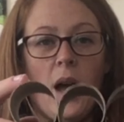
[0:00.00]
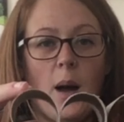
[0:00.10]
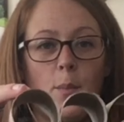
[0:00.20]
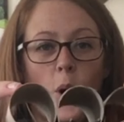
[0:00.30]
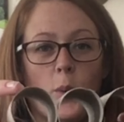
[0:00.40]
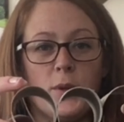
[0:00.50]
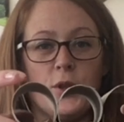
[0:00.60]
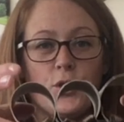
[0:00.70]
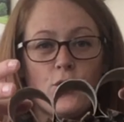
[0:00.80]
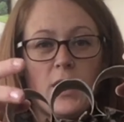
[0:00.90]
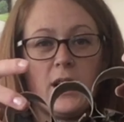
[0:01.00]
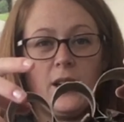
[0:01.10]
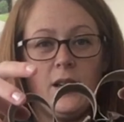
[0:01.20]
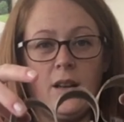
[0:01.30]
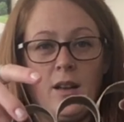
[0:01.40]
and pop string
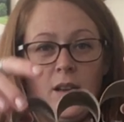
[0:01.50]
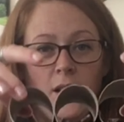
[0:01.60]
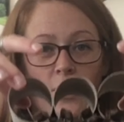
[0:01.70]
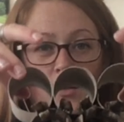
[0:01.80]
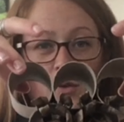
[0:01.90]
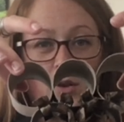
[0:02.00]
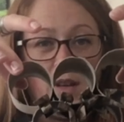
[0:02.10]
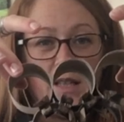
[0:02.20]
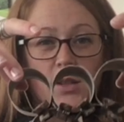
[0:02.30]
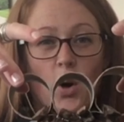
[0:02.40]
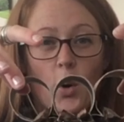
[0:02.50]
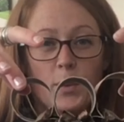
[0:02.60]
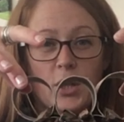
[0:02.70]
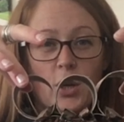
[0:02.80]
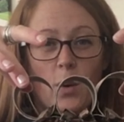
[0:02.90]
through these top
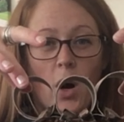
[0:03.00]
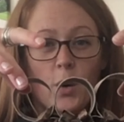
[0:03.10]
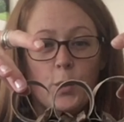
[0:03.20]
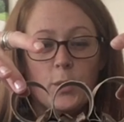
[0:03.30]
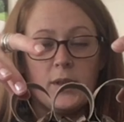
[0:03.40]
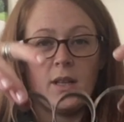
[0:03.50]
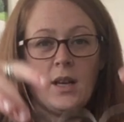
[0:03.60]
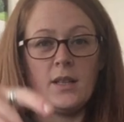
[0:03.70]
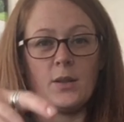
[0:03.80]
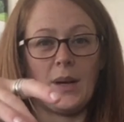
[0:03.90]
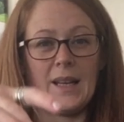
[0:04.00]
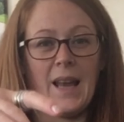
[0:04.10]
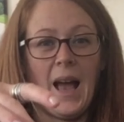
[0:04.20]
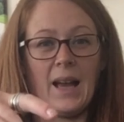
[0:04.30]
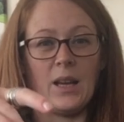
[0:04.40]
two holes so I can
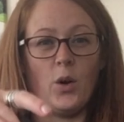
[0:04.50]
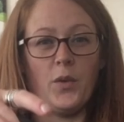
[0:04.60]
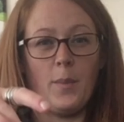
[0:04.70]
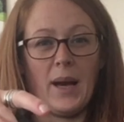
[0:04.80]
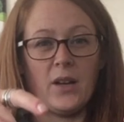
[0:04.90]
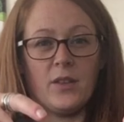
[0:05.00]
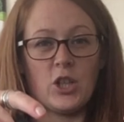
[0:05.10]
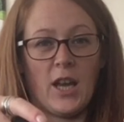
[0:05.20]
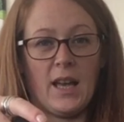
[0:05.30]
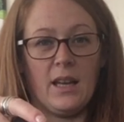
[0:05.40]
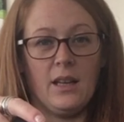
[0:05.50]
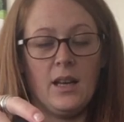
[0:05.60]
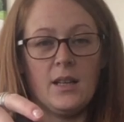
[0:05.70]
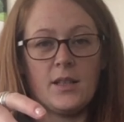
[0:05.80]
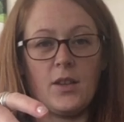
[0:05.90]
hang it off the back of a chair
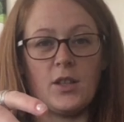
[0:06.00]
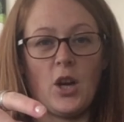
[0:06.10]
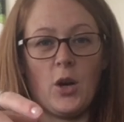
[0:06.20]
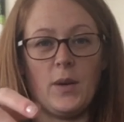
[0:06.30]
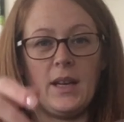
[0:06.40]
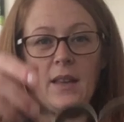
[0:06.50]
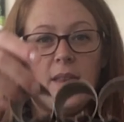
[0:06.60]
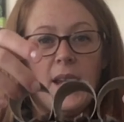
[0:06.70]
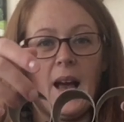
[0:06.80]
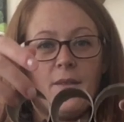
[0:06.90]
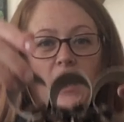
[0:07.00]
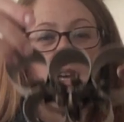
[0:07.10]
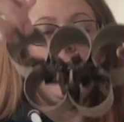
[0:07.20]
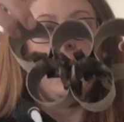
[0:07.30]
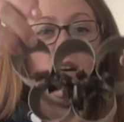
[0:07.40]
so that Tony can then have it
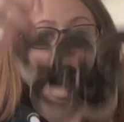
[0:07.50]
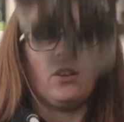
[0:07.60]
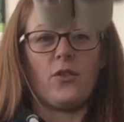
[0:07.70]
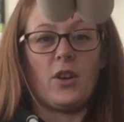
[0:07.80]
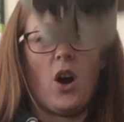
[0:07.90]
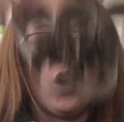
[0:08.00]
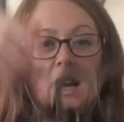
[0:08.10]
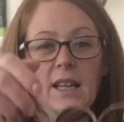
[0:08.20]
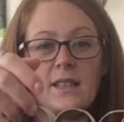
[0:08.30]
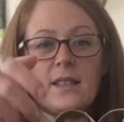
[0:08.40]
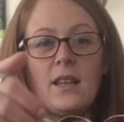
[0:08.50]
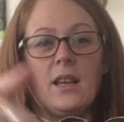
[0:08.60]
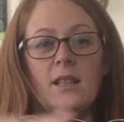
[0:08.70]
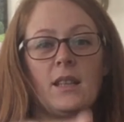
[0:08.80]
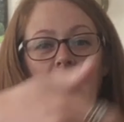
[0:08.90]
at different heights
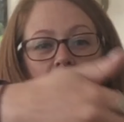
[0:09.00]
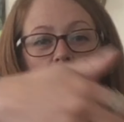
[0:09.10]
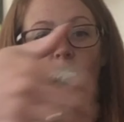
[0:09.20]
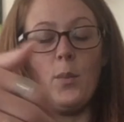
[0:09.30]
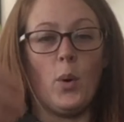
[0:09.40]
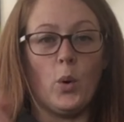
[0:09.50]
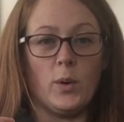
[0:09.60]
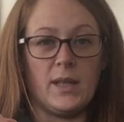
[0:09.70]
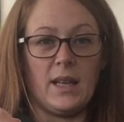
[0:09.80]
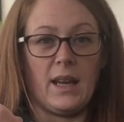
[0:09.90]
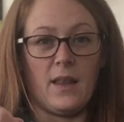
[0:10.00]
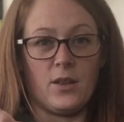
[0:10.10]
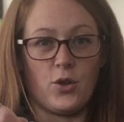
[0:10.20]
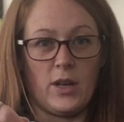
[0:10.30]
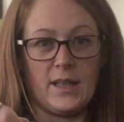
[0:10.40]
to then get her paws in and get the
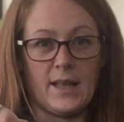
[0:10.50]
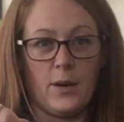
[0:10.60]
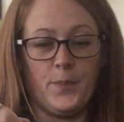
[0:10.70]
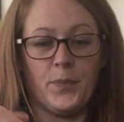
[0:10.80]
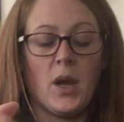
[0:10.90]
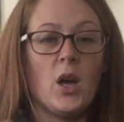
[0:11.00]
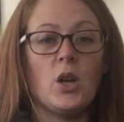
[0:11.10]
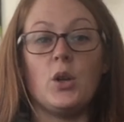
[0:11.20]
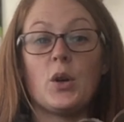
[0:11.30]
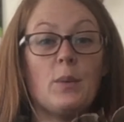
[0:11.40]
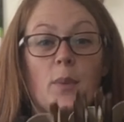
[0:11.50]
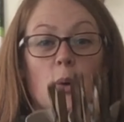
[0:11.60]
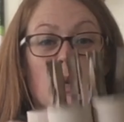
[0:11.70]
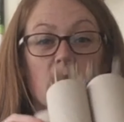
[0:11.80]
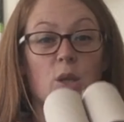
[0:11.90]
treats out. You could
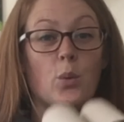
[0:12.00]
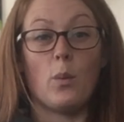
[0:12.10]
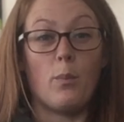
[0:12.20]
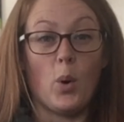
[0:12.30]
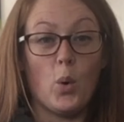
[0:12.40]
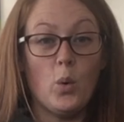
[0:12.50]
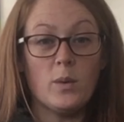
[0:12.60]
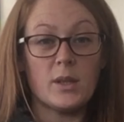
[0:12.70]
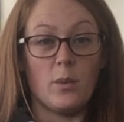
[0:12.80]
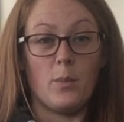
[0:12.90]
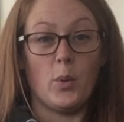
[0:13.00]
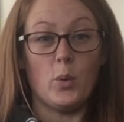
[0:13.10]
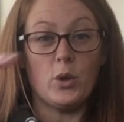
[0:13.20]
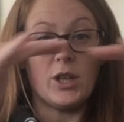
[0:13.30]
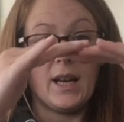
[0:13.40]
build it into a ball, so a
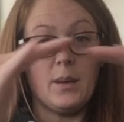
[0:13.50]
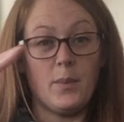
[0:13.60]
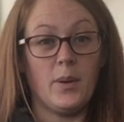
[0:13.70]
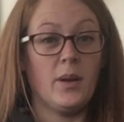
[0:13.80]
ball shape,